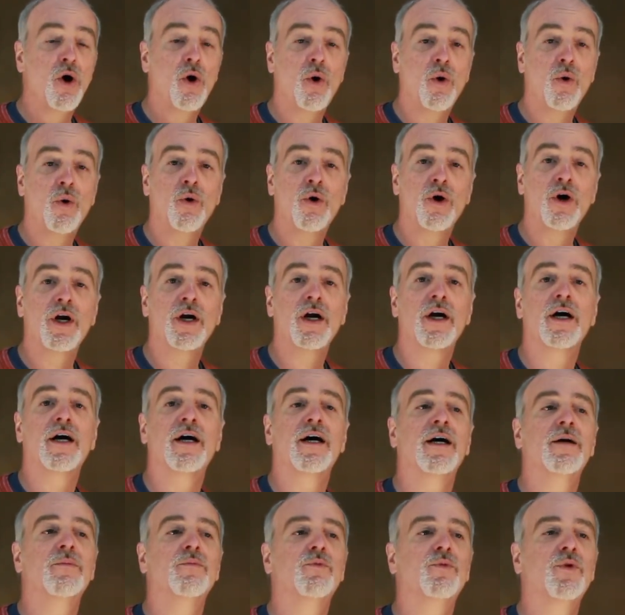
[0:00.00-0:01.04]
or
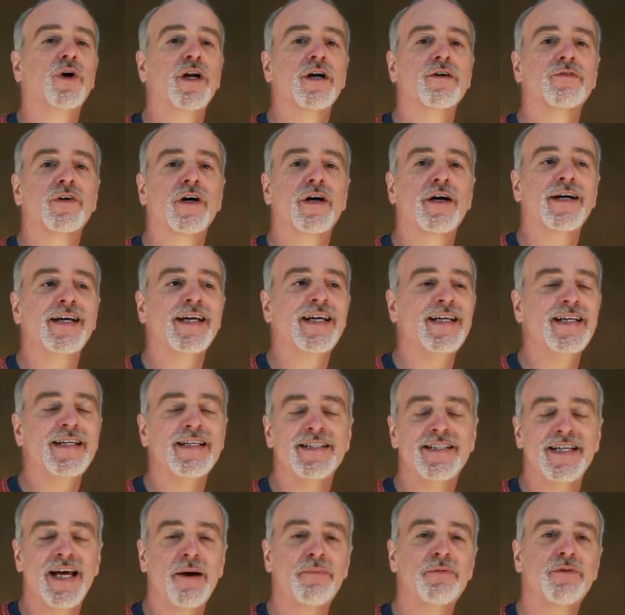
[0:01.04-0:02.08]
one of our
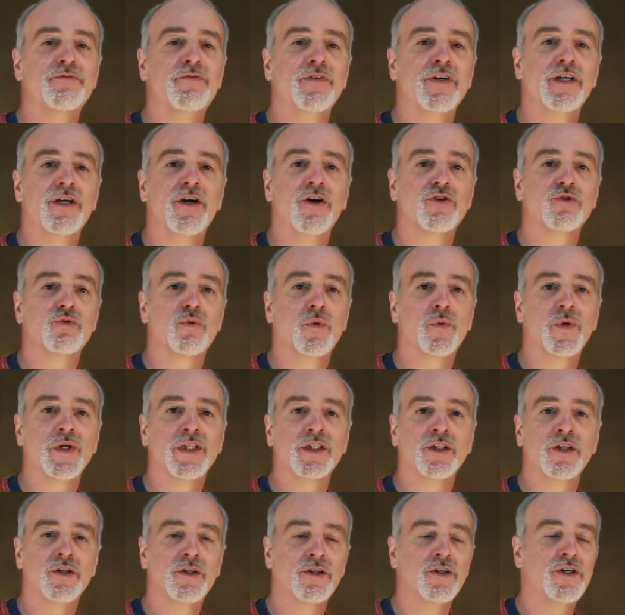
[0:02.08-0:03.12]
in-depth videos where we
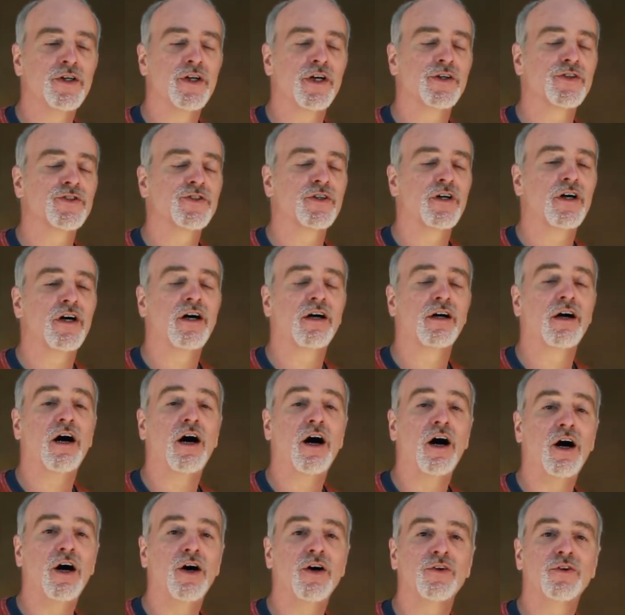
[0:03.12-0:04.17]
learn a song
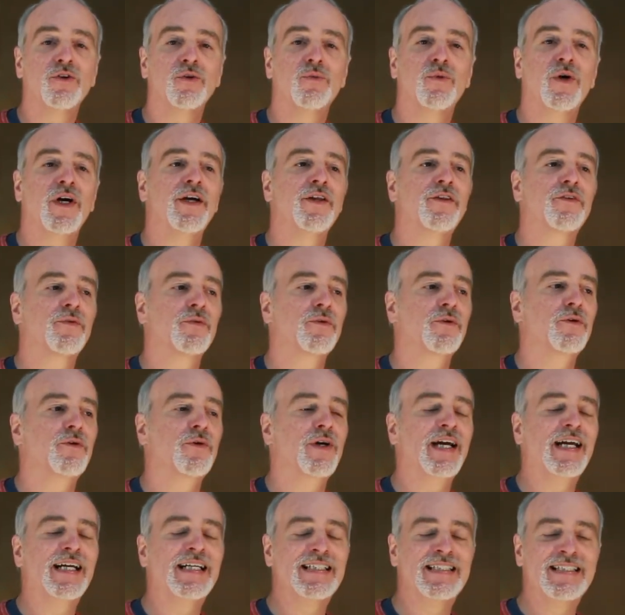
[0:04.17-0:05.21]
all the way
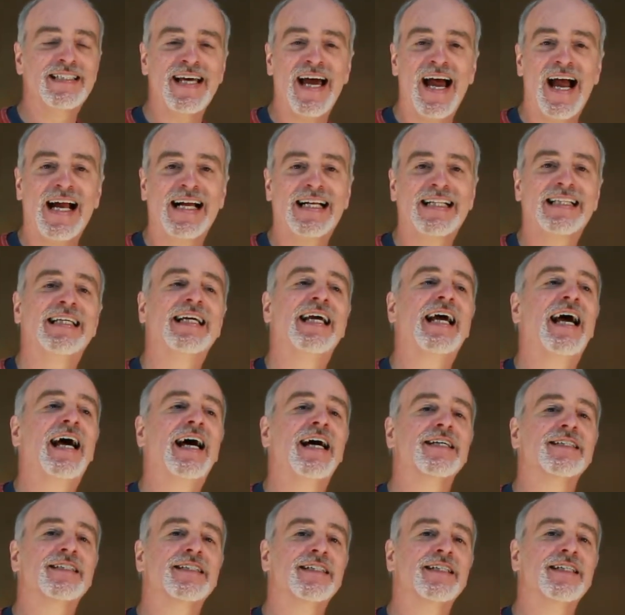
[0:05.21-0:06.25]
through exactly
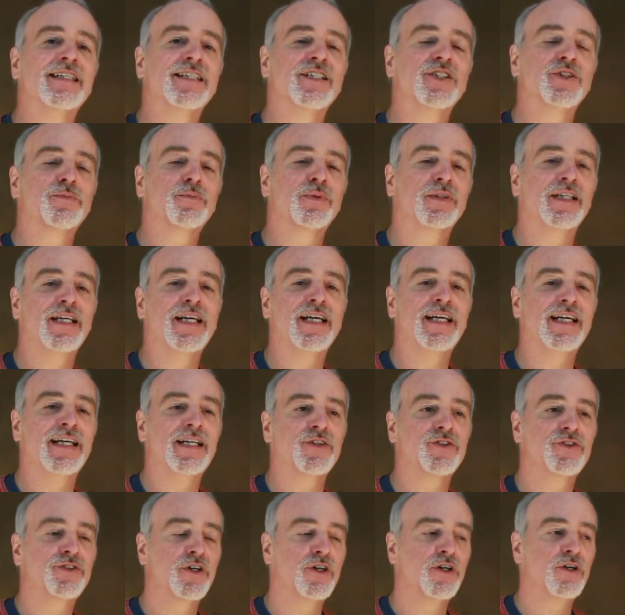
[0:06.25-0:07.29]
as it is
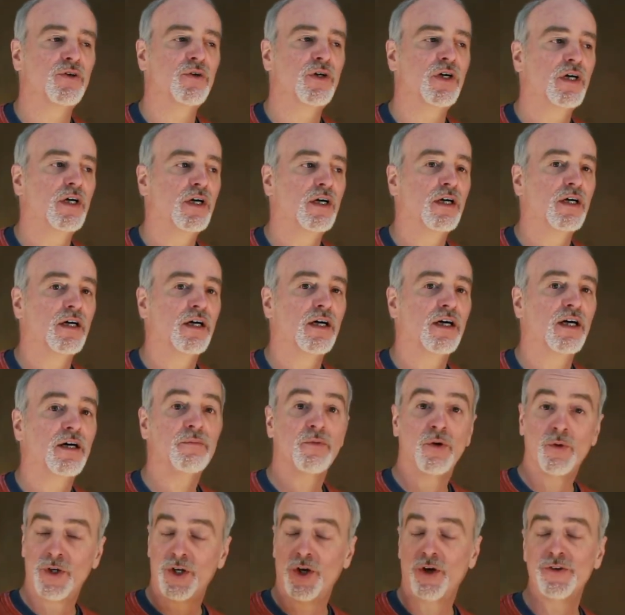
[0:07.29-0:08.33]
played. So
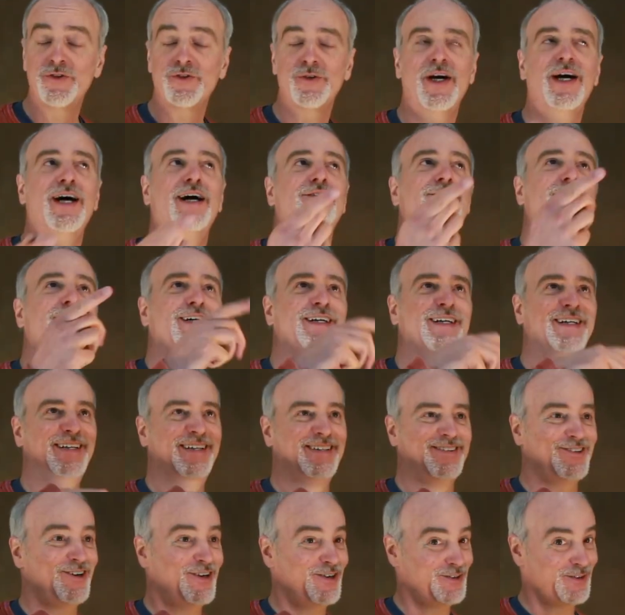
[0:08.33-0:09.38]
we also
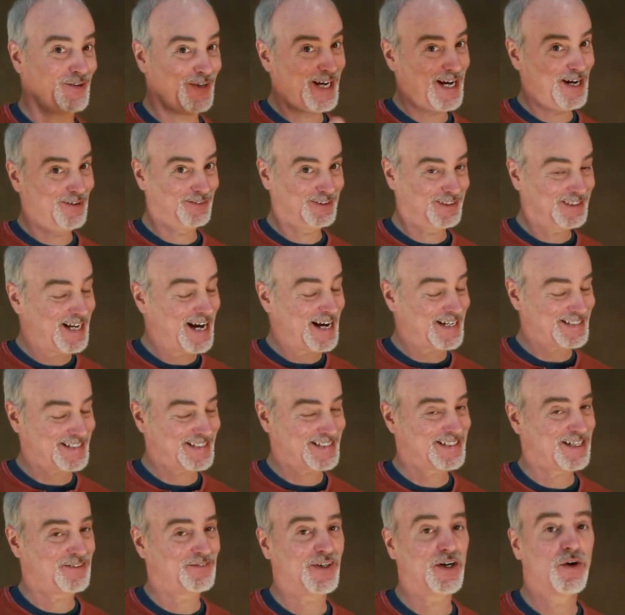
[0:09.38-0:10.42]
have, we have lots
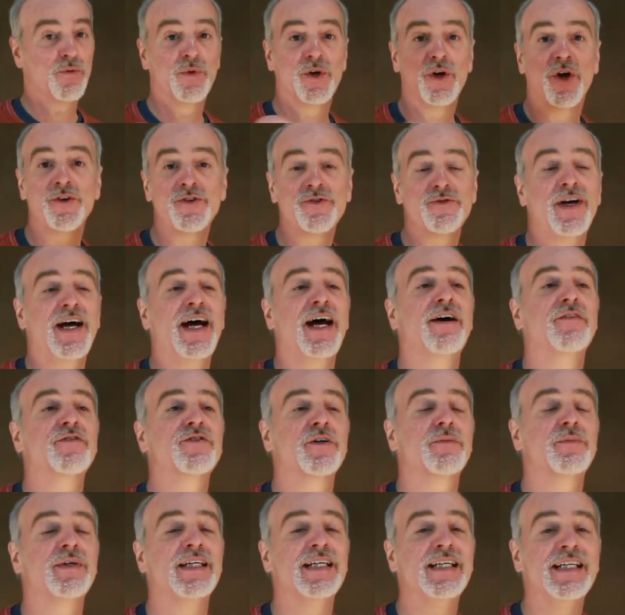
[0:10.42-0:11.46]
of stuff here. We also have
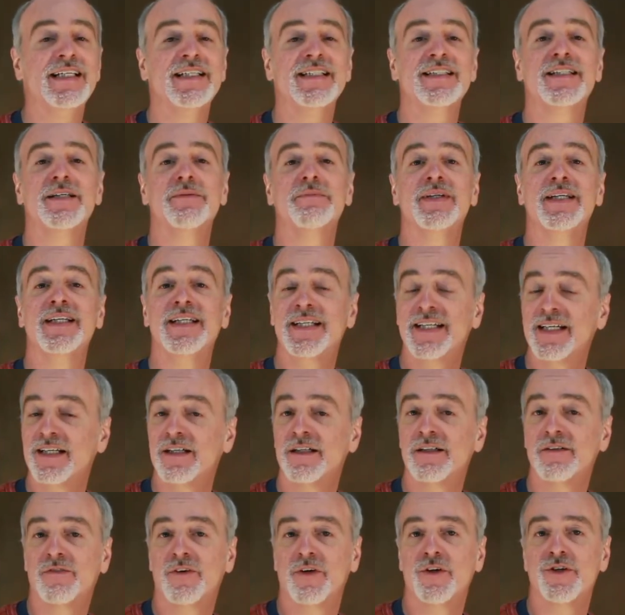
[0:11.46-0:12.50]
some easy
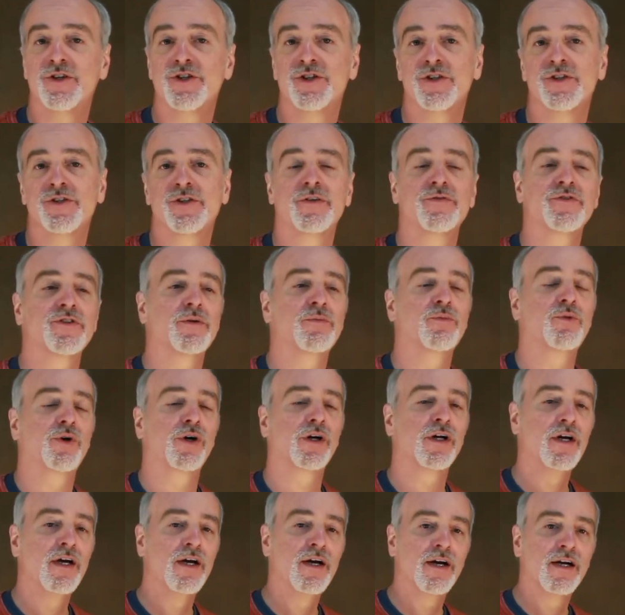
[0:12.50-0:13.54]
beginner versions of some
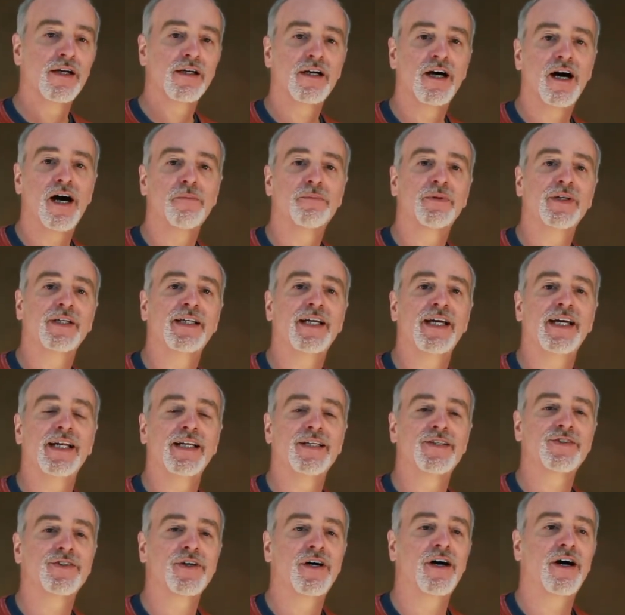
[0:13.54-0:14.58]
more
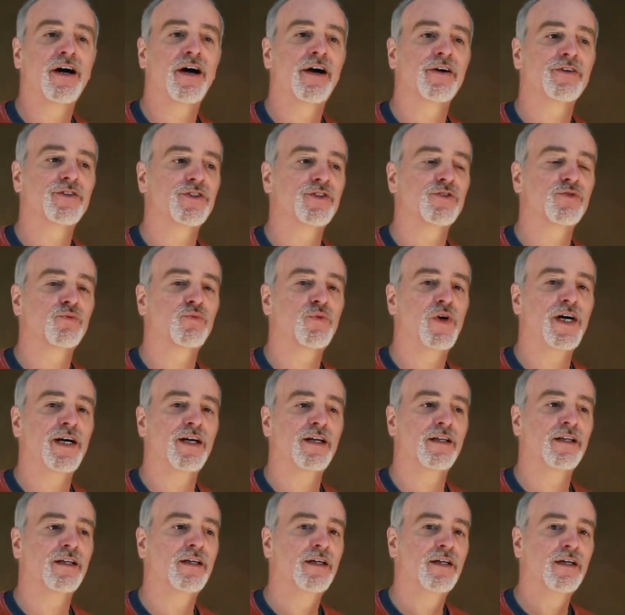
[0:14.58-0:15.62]
complicated songs as
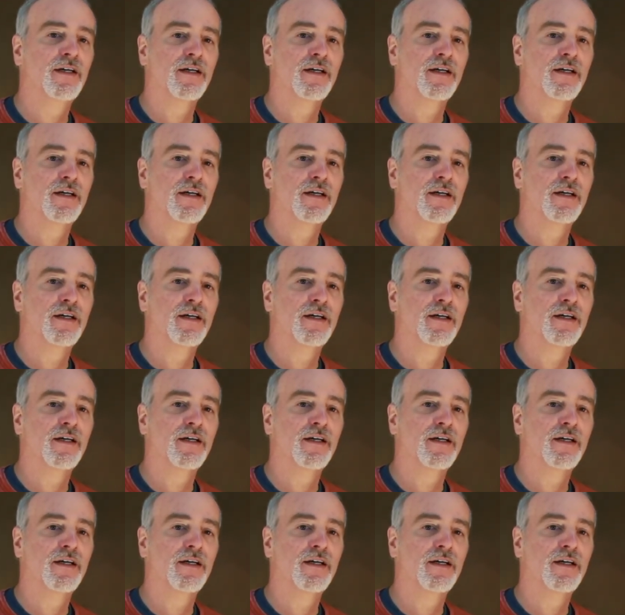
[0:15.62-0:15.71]
well.